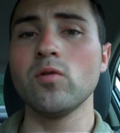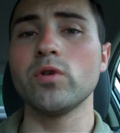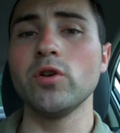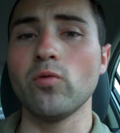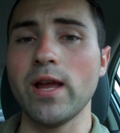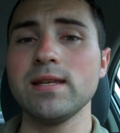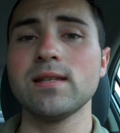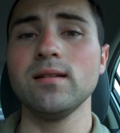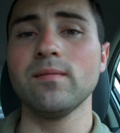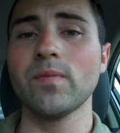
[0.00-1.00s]
When you're
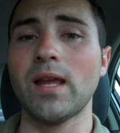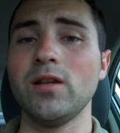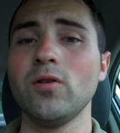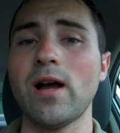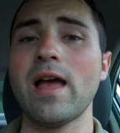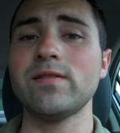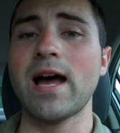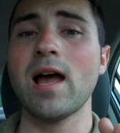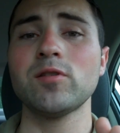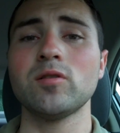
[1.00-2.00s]
racing and you don't have
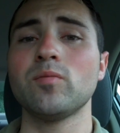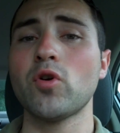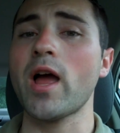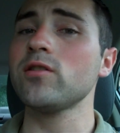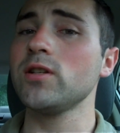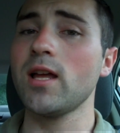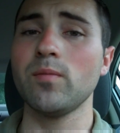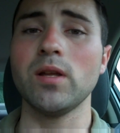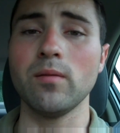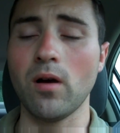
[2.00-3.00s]
time to depress, you got to
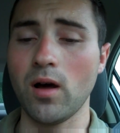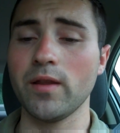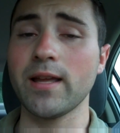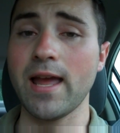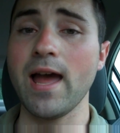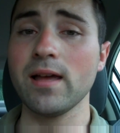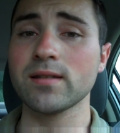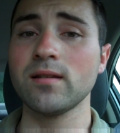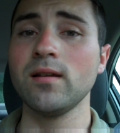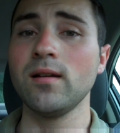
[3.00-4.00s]
be on the
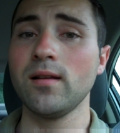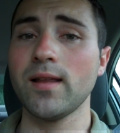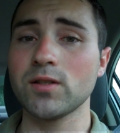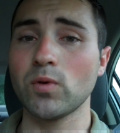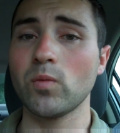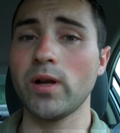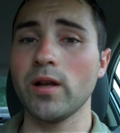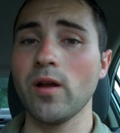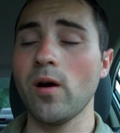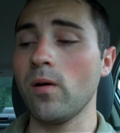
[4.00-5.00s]
gas. That's one way
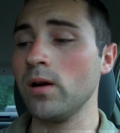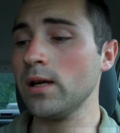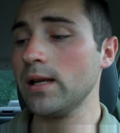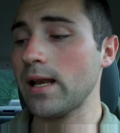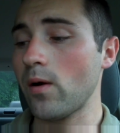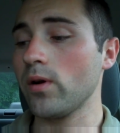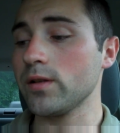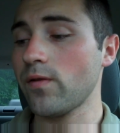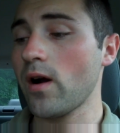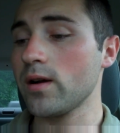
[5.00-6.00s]
to go. Now, when
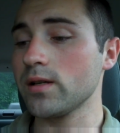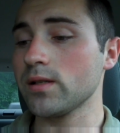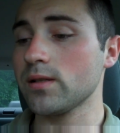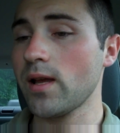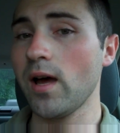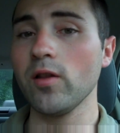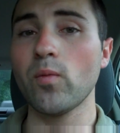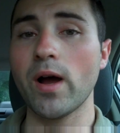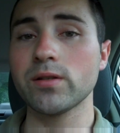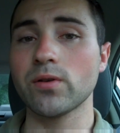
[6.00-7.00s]
as far as
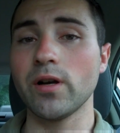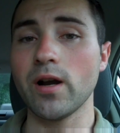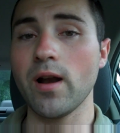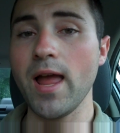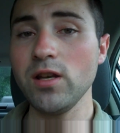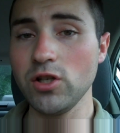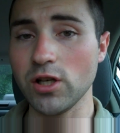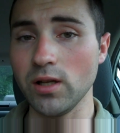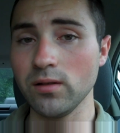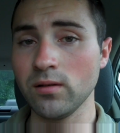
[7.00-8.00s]
health-wise to your
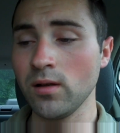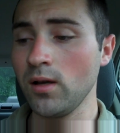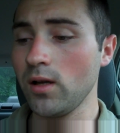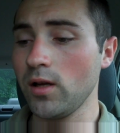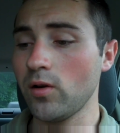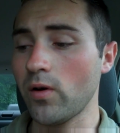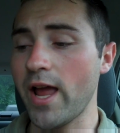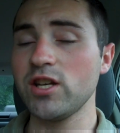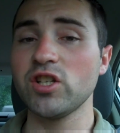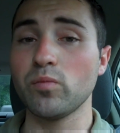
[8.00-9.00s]
engine, you know,
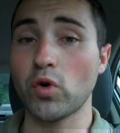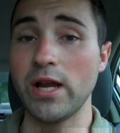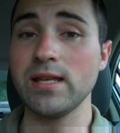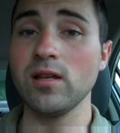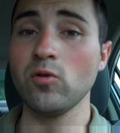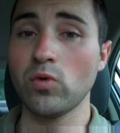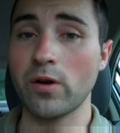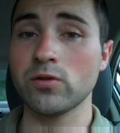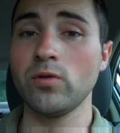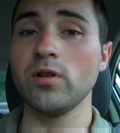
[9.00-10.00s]
engine braking, what
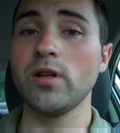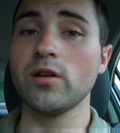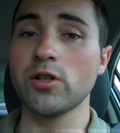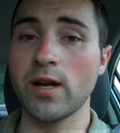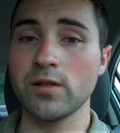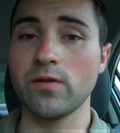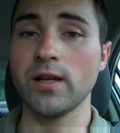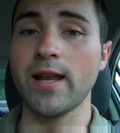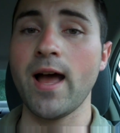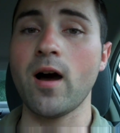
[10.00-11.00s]
I was doing there,
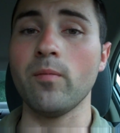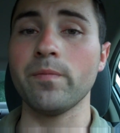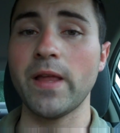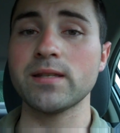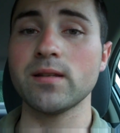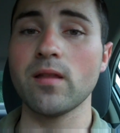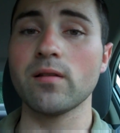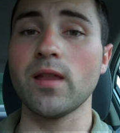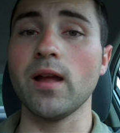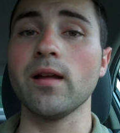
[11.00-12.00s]
transferring down. That's
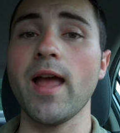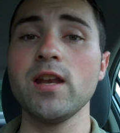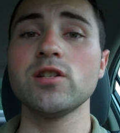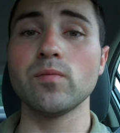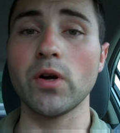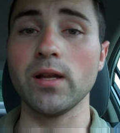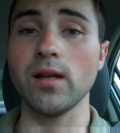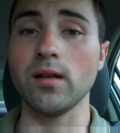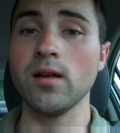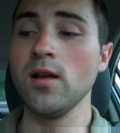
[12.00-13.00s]
another thing, engine
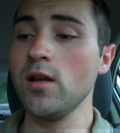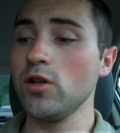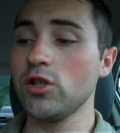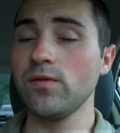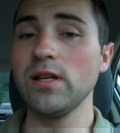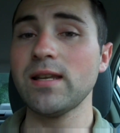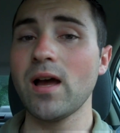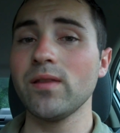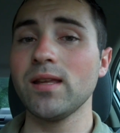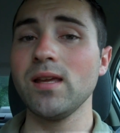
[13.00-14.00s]
braking. Shifting
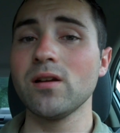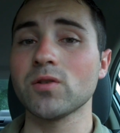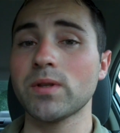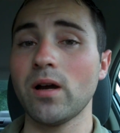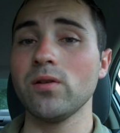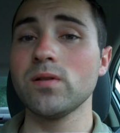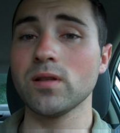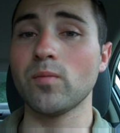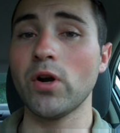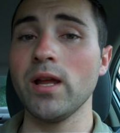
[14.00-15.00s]
down the gears without
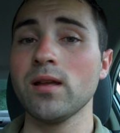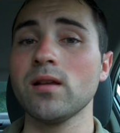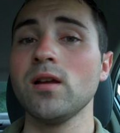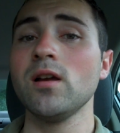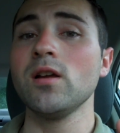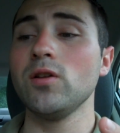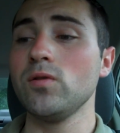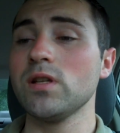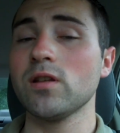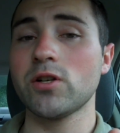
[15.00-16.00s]
using the brake,
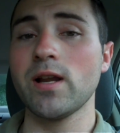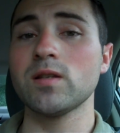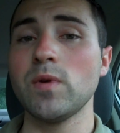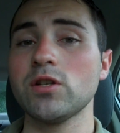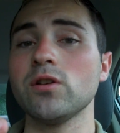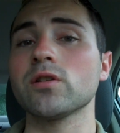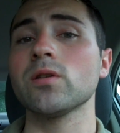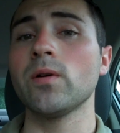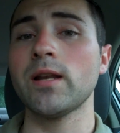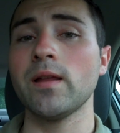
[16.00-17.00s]
using the transmission, you're
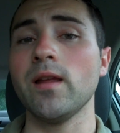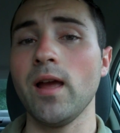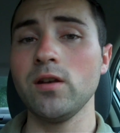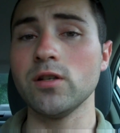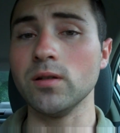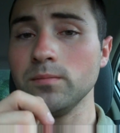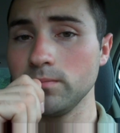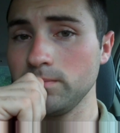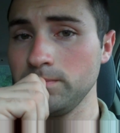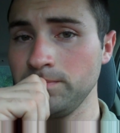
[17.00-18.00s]
slowing down the engine,
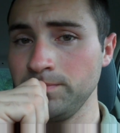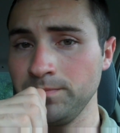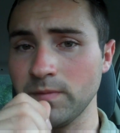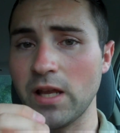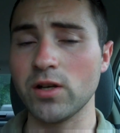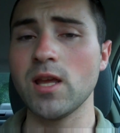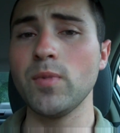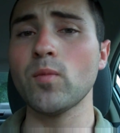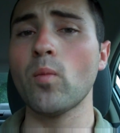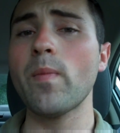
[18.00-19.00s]
and you're
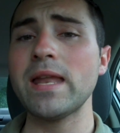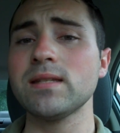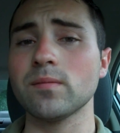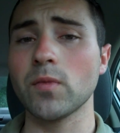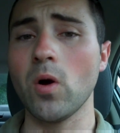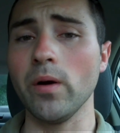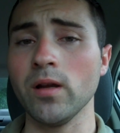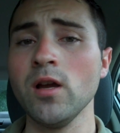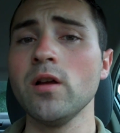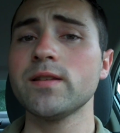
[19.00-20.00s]
keeping momentum going.